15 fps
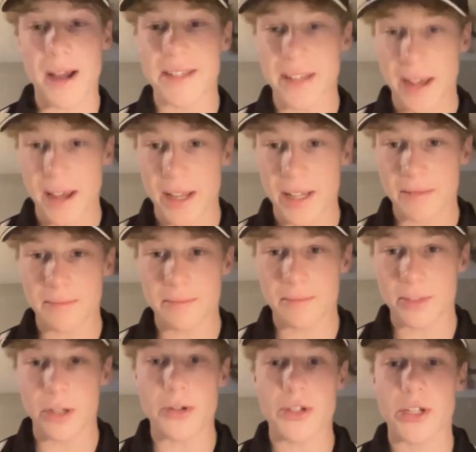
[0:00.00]
dad
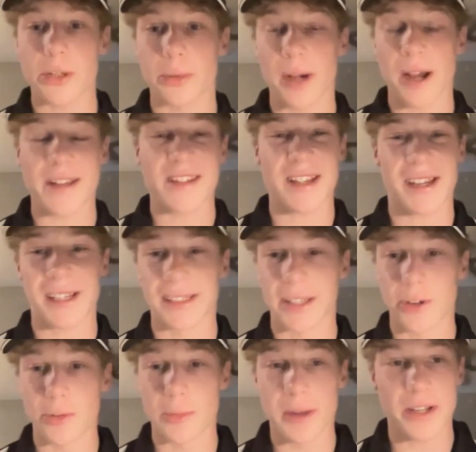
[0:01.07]
used to race a
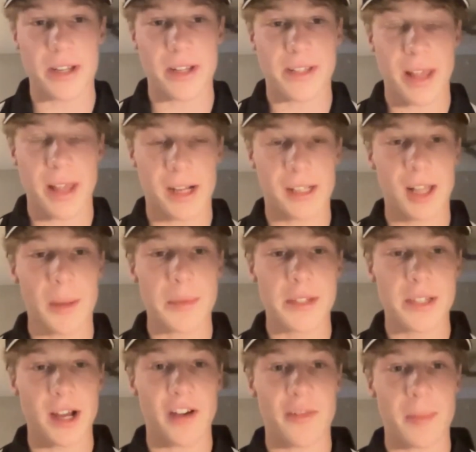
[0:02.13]
little bit, just club
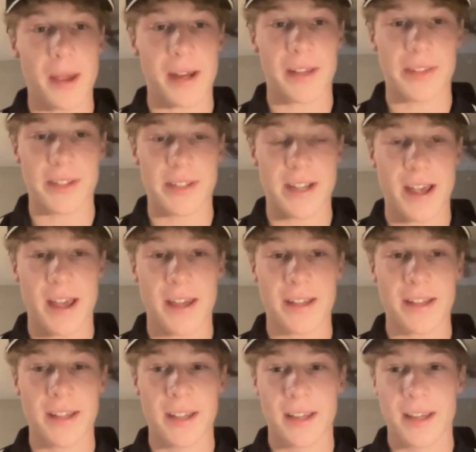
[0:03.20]
stuff back in the
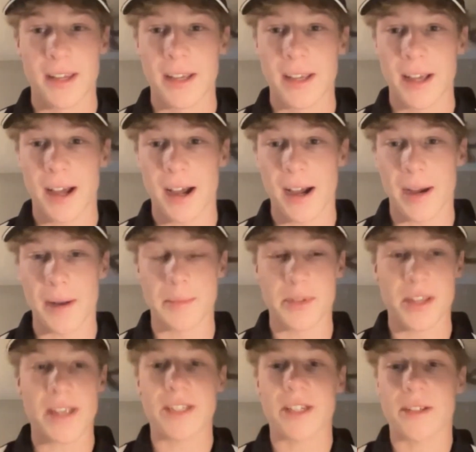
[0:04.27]
day. So
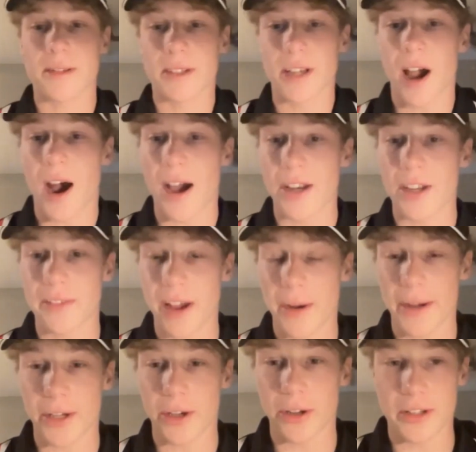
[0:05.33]
that's kind of how
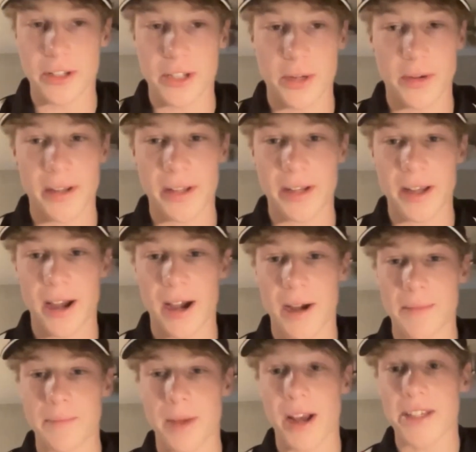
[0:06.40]
I got into it.
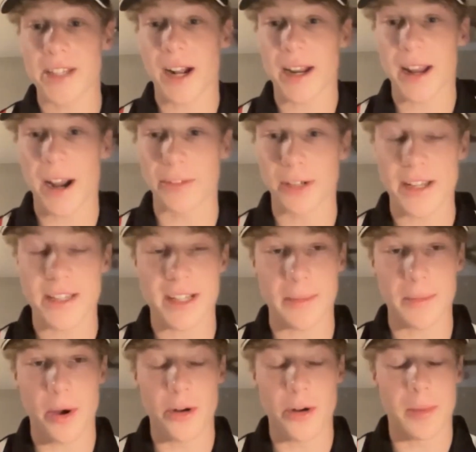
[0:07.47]
I started out racing
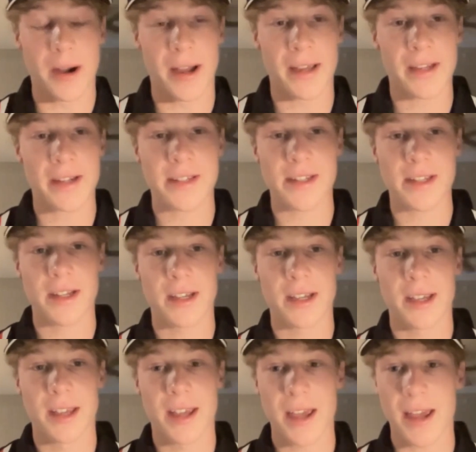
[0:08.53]
motorbikes,
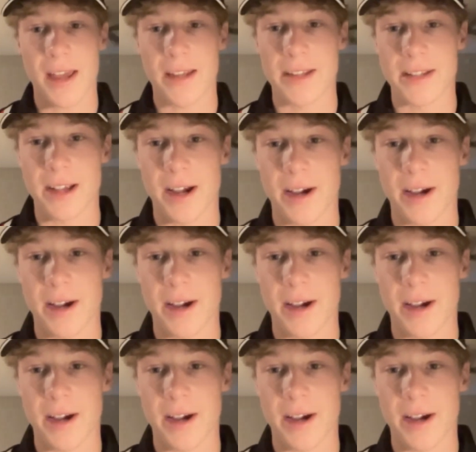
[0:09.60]
and,